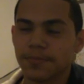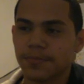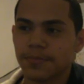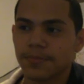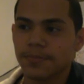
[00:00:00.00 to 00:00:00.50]

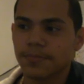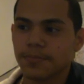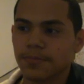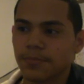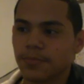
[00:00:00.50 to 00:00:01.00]

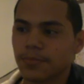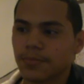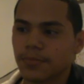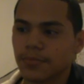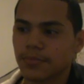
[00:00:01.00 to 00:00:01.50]

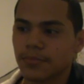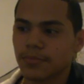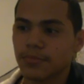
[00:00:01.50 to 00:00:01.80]
(no one is talking)